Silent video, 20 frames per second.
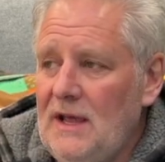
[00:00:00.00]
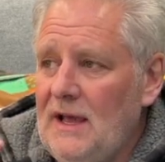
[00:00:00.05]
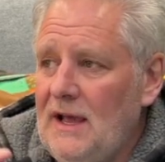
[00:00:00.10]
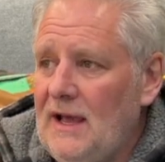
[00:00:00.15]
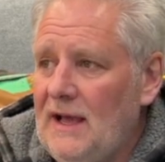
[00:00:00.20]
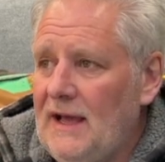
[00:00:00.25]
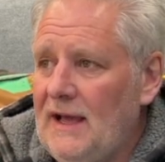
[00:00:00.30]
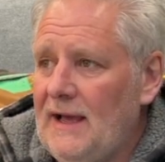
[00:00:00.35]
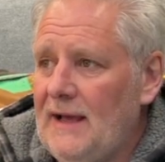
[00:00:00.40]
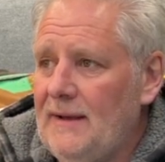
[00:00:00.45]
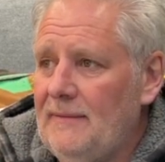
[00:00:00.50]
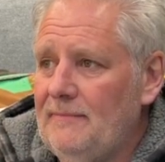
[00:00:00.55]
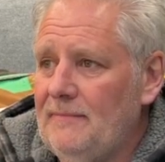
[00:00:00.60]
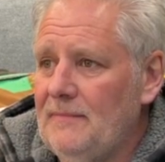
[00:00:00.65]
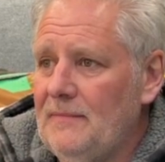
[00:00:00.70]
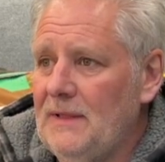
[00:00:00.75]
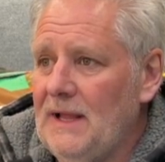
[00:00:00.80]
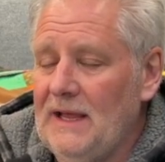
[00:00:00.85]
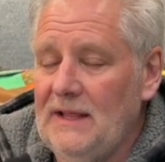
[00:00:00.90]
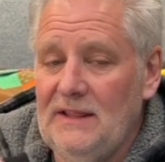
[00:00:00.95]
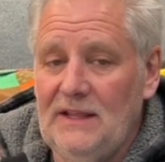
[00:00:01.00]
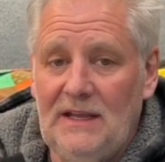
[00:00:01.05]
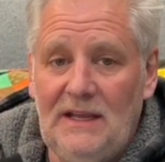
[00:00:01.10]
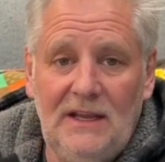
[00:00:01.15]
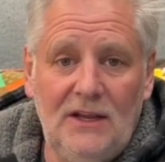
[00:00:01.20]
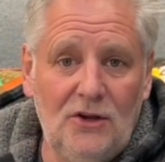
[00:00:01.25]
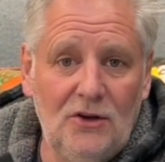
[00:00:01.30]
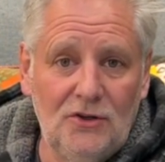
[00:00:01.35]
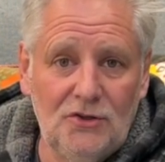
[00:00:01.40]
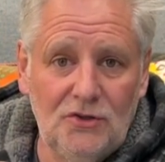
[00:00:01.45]
um, like the
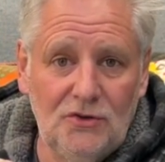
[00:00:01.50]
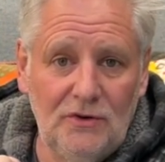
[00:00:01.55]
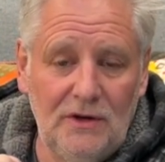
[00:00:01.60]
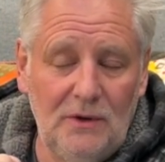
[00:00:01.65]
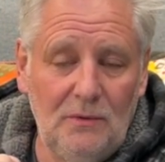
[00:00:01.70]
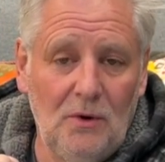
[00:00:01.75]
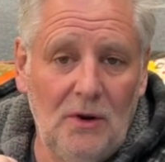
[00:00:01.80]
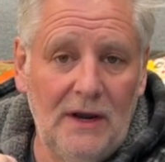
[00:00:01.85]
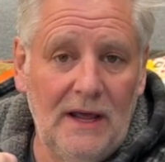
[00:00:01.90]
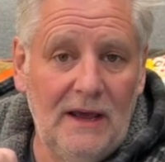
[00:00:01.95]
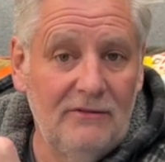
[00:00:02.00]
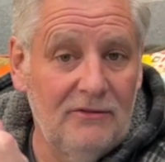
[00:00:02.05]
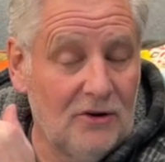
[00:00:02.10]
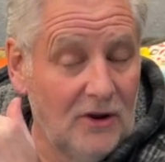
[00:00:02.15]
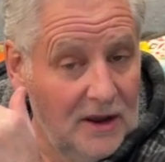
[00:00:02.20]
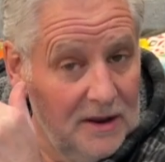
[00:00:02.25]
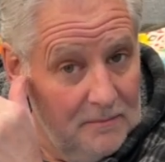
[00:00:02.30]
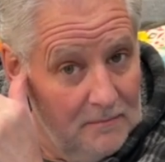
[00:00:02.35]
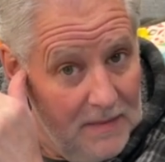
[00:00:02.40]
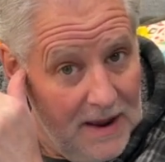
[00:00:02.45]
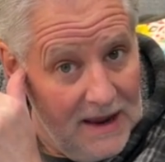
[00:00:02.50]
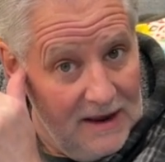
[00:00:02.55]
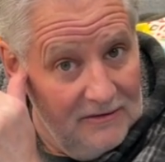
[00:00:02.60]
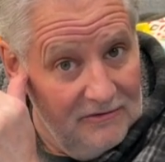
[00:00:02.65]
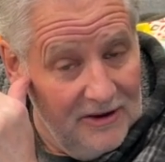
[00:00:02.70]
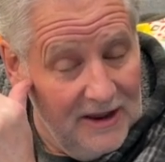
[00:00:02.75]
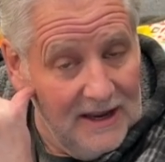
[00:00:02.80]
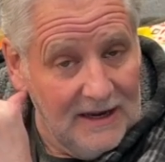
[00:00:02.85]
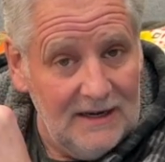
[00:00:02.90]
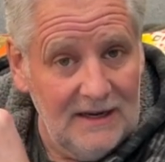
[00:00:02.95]
EcoTree one I've got in my
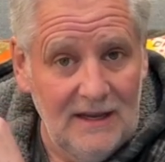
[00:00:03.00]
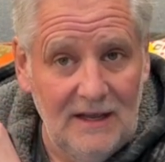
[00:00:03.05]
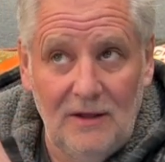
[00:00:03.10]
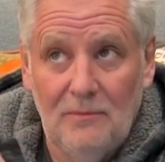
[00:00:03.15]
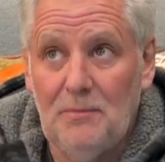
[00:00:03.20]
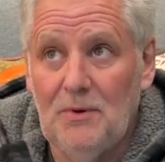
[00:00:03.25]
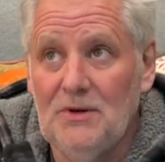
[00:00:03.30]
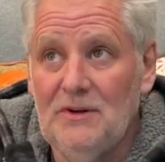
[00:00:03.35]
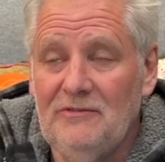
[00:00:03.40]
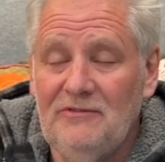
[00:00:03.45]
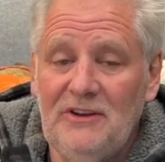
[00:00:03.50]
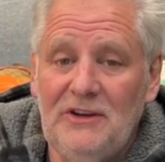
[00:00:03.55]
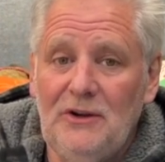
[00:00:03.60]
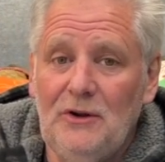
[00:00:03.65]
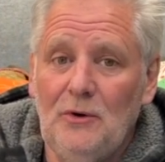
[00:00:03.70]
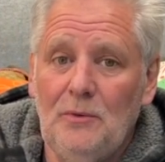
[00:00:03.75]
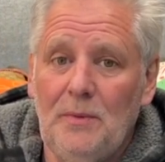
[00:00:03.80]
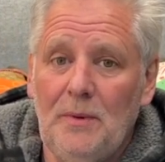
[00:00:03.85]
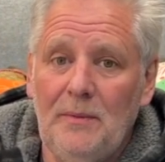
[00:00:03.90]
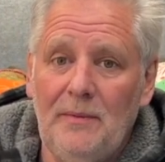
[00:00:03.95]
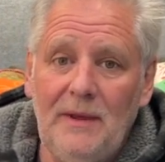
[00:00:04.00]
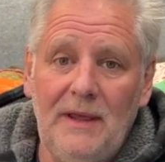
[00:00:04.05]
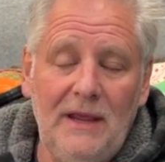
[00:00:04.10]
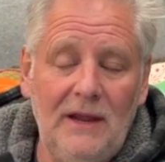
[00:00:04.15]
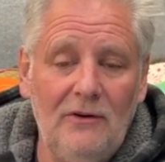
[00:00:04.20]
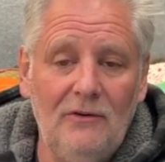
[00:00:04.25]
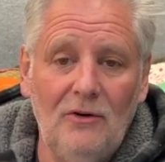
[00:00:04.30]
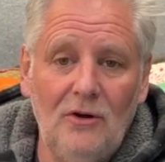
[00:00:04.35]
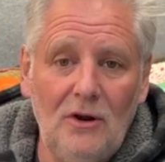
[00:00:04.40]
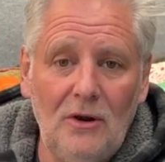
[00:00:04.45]
van, I'll put a video up
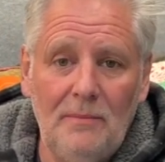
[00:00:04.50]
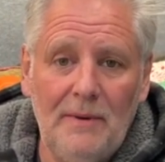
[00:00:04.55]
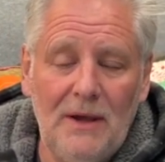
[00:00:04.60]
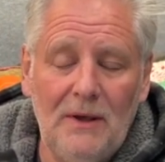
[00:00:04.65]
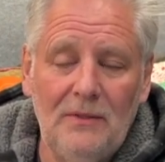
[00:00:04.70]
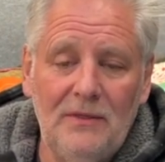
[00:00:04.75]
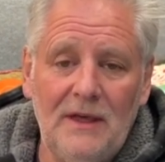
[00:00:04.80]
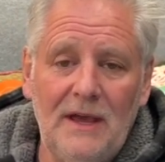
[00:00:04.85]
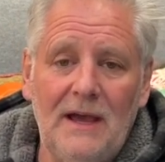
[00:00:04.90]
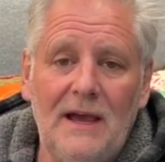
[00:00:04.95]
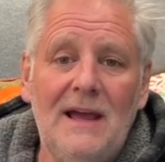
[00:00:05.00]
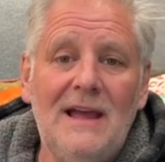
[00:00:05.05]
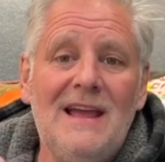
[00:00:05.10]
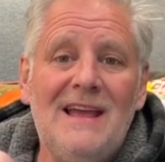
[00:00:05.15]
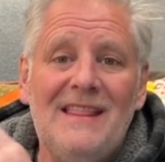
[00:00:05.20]
here all about that.